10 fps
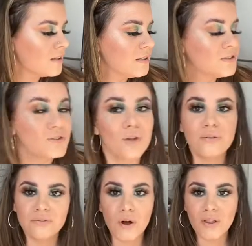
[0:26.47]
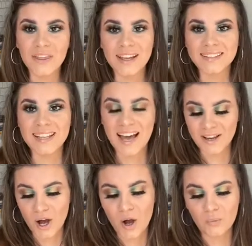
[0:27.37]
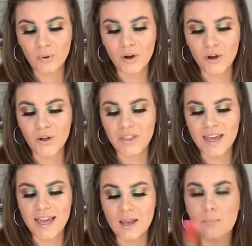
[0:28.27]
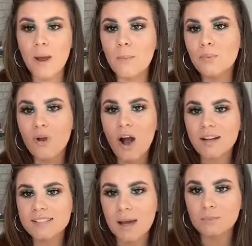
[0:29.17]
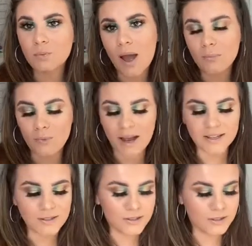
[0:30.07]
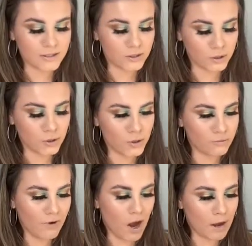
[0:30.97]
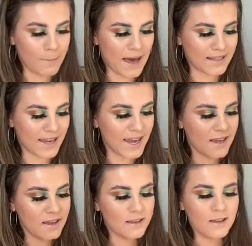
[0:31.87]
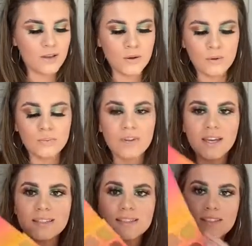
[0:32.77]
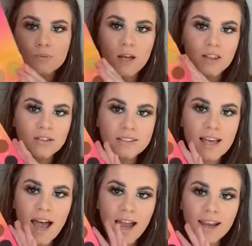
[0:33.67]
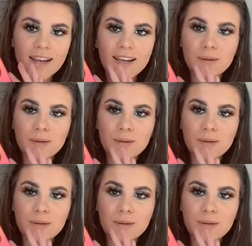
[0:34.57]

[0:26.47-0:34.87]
So the 4 things that I got were the Bretman Rock times Wet n Wild Jungle Rock palette. This is what it looks like.